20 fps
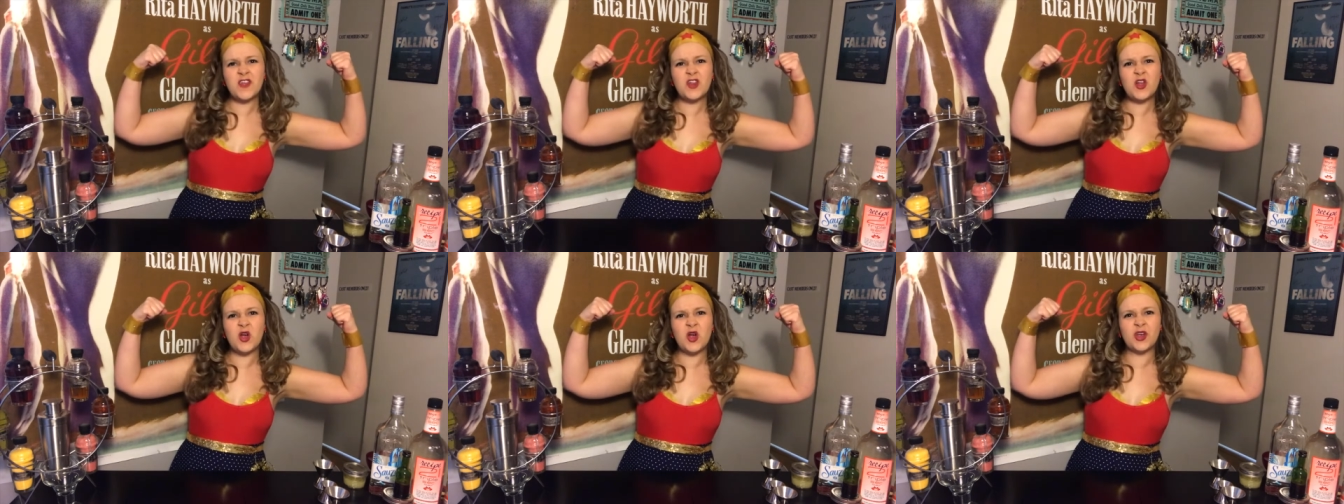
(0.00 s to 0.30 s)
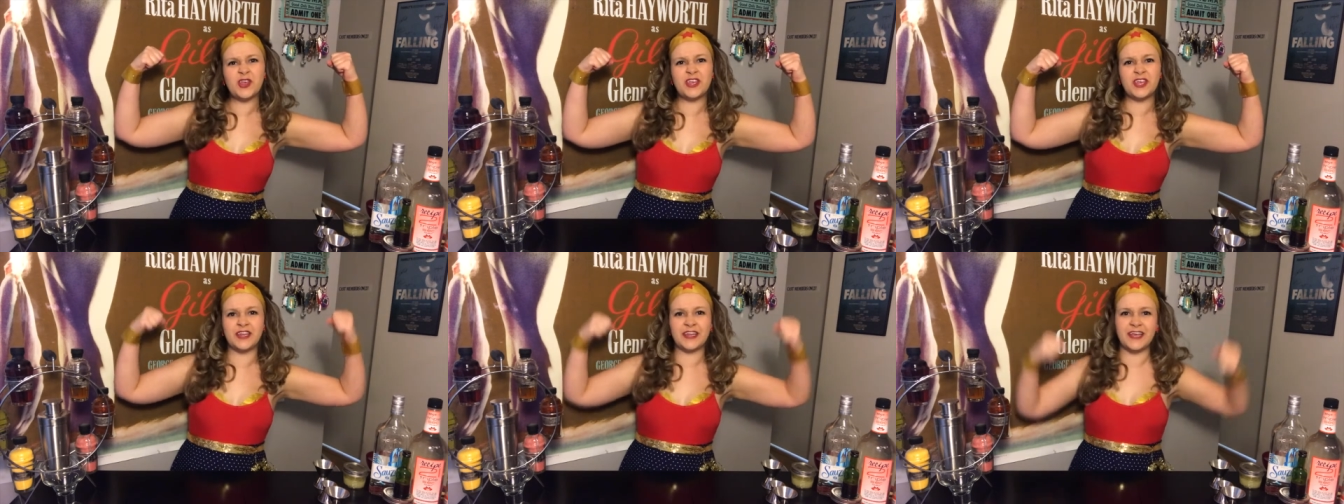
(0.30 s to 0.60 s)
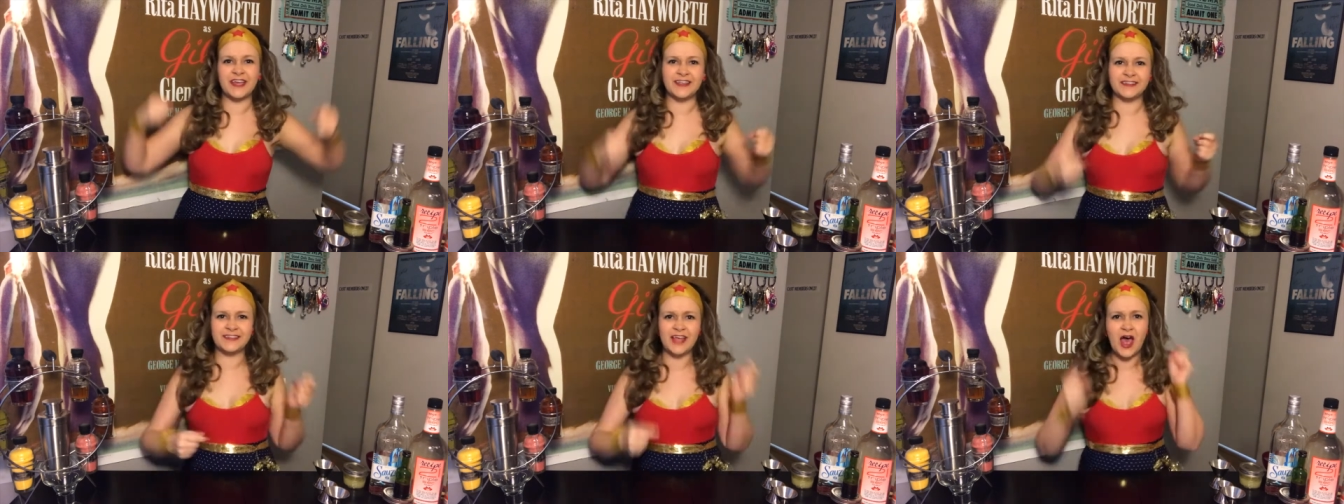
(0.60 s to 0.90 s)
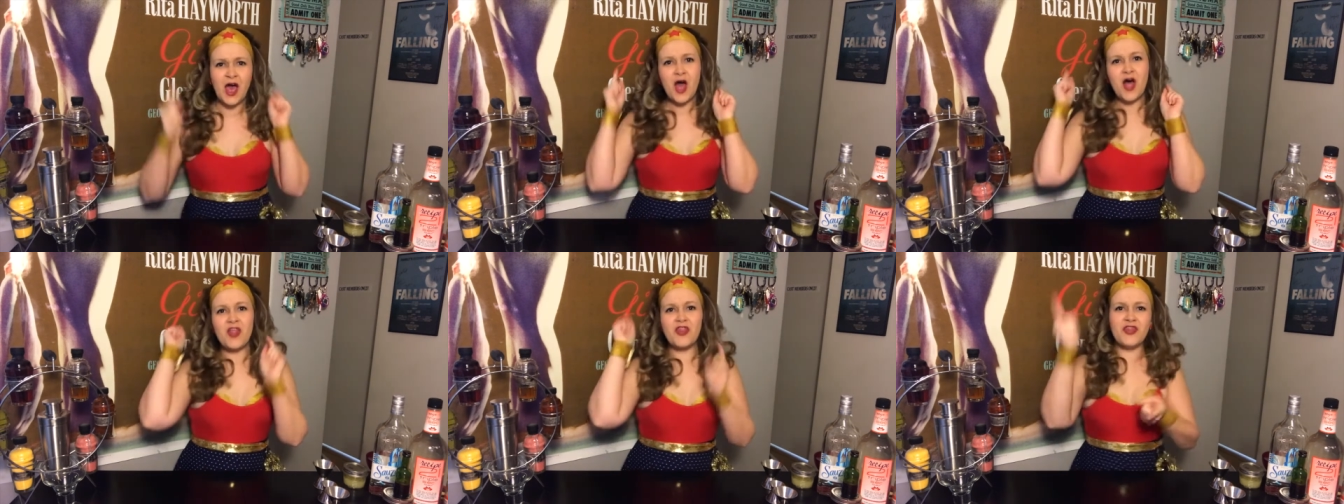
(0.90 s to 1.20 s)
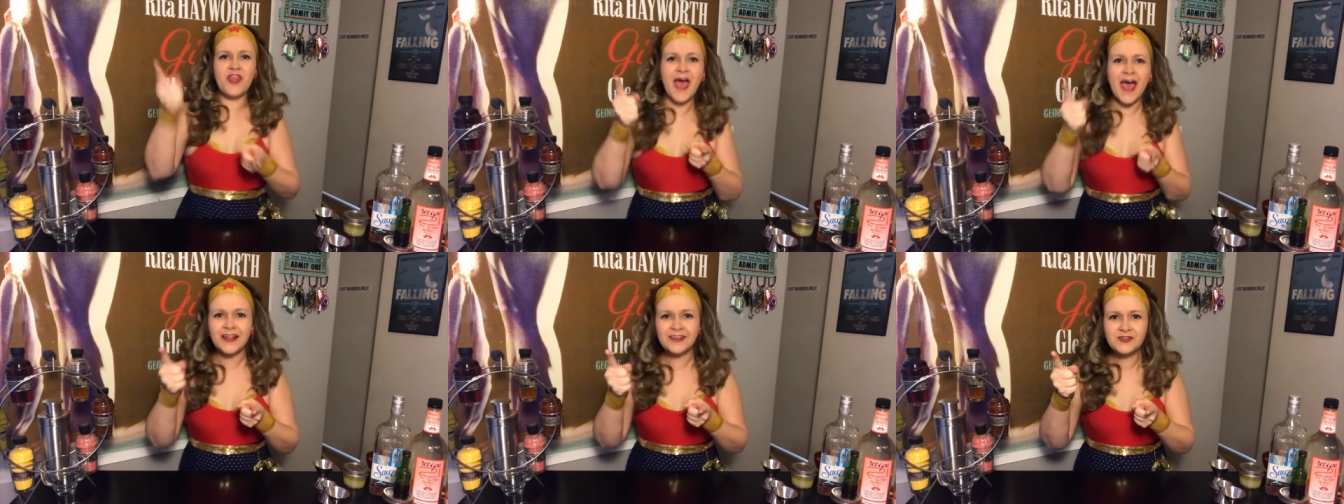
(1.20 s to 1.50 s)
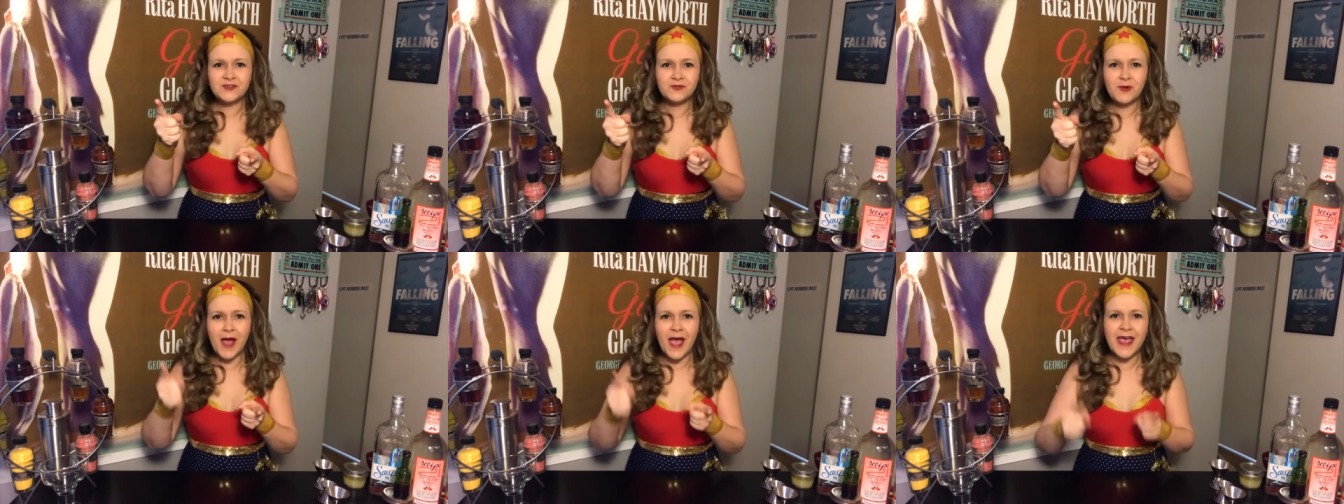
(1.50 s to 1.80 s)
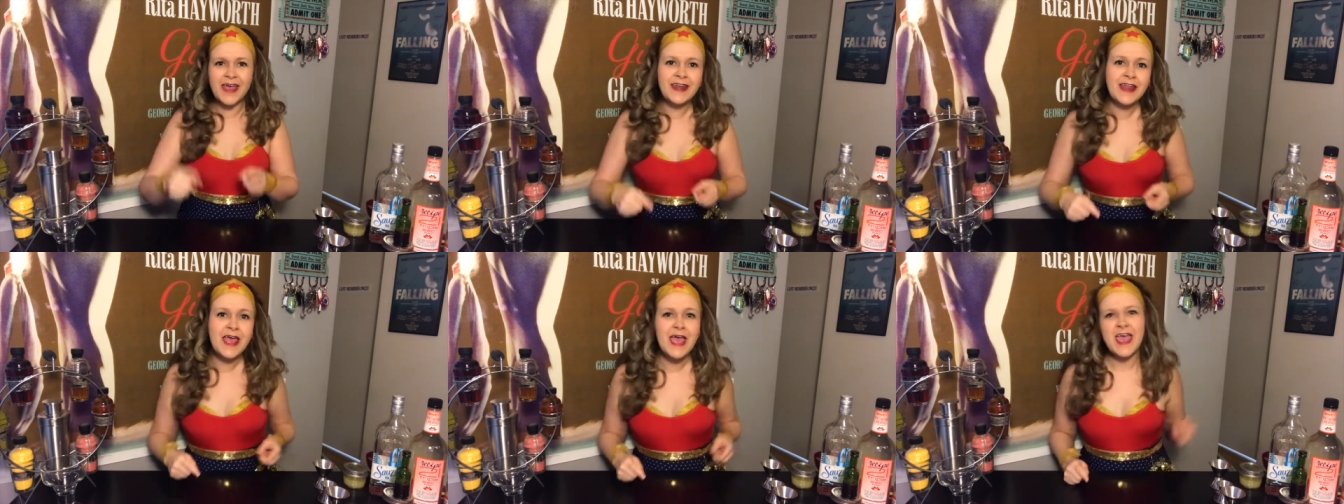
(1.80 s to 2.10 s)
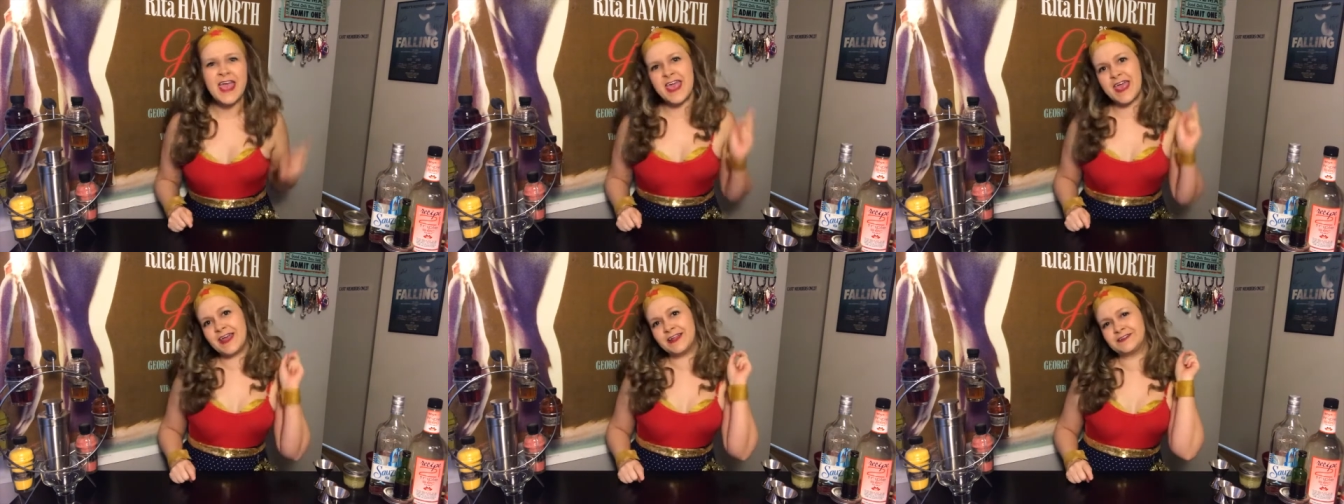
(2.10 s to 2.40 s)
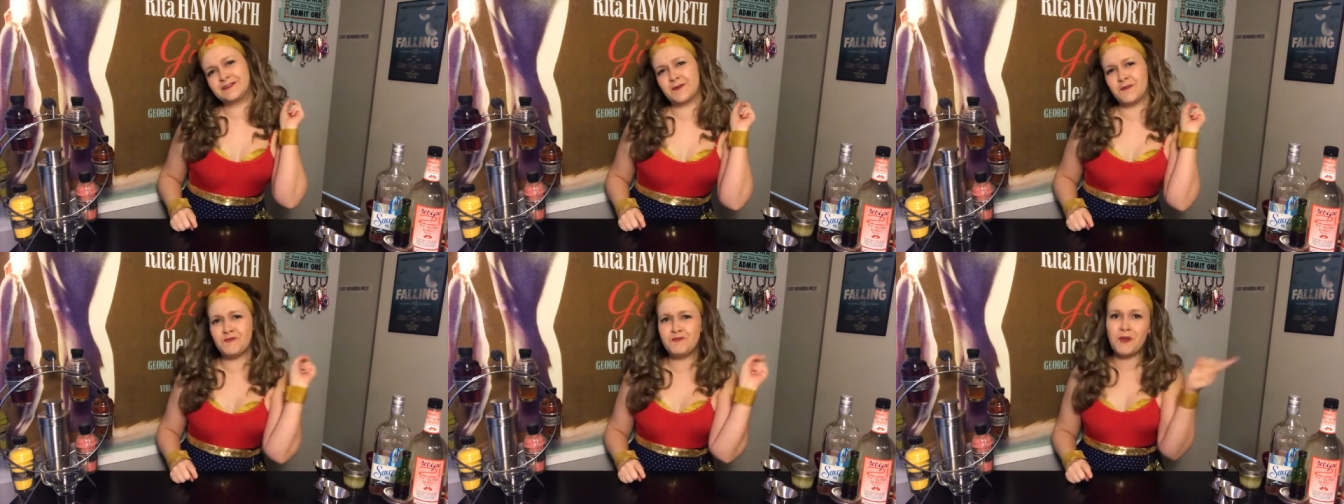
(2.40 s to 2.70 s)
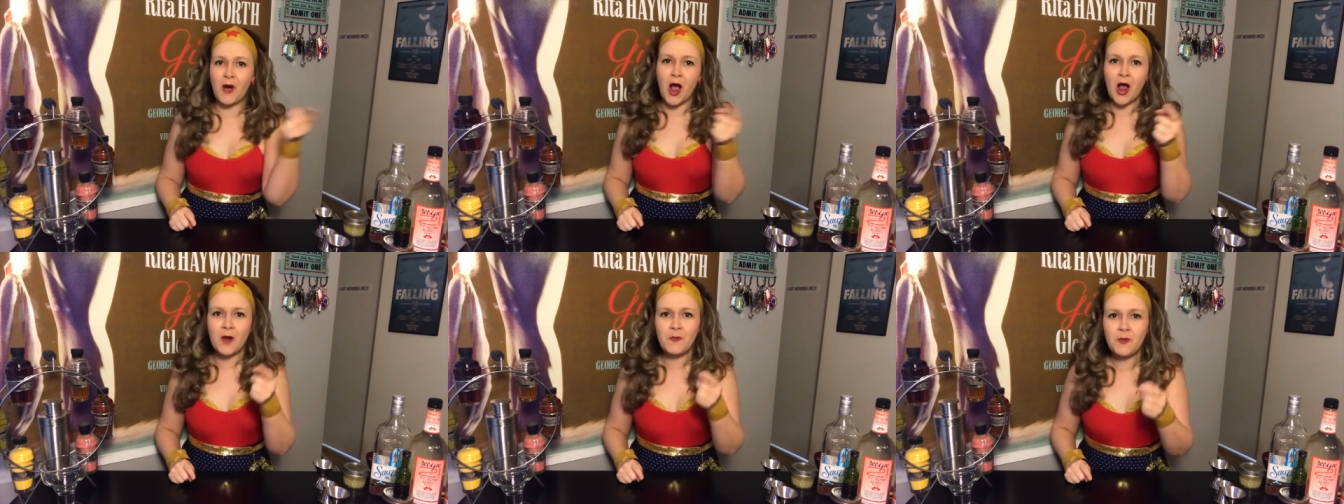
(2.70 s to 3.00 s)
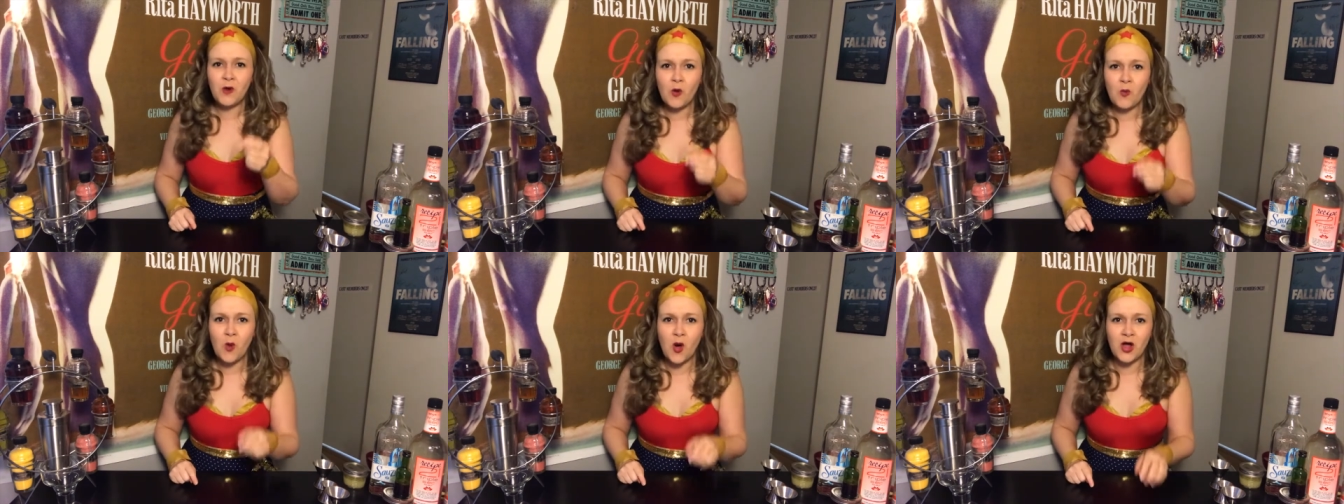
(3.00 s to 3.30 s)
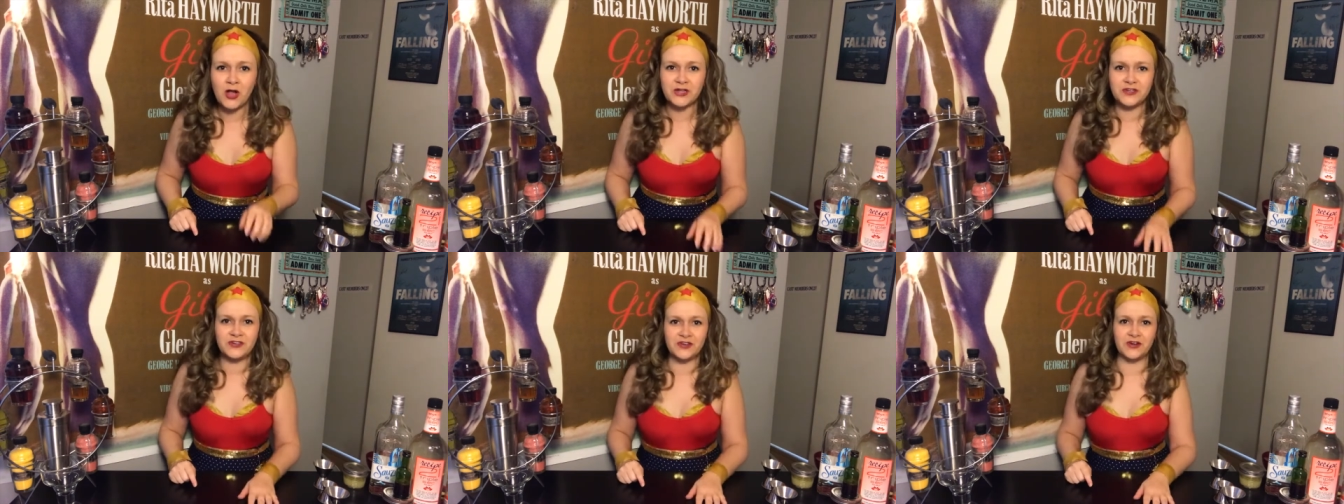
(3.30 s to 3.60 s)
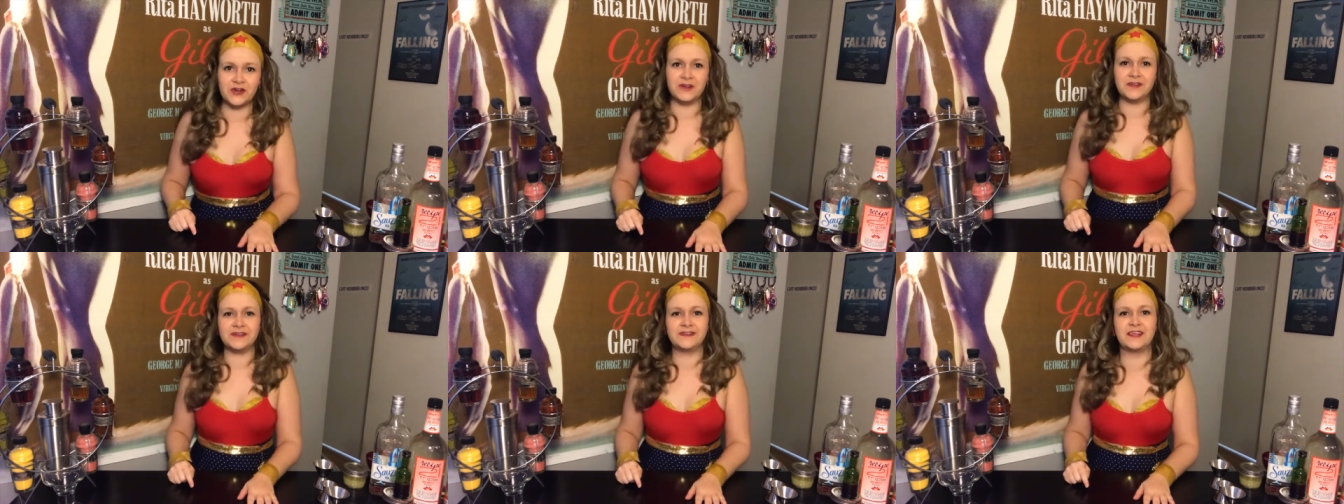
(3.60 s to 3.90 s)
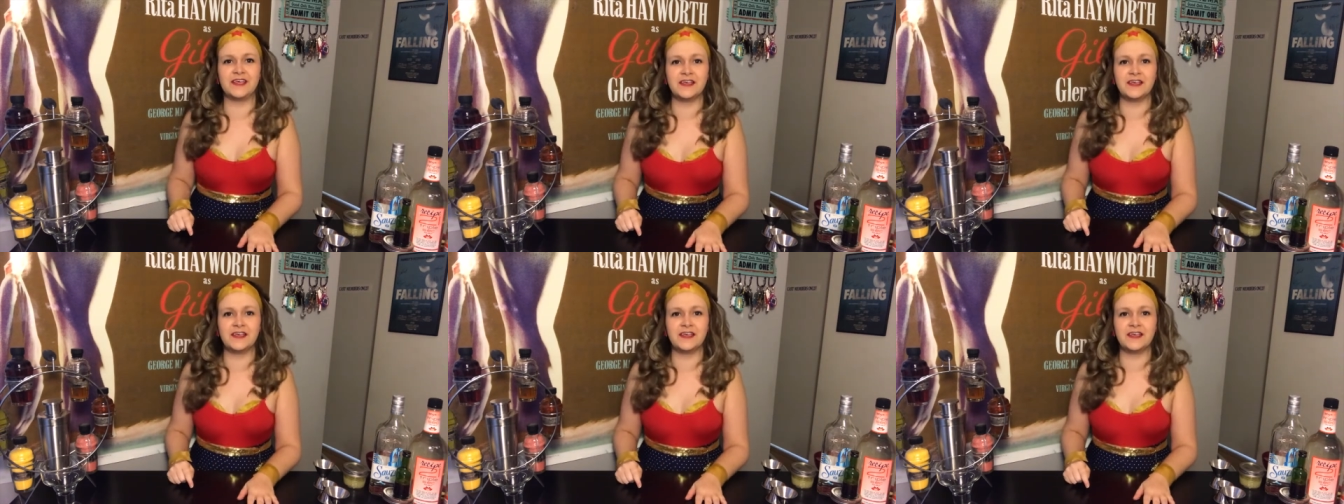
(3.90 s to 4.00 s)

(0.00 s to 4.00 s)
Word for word: than Hercules. That's right, it's Barbara Walters.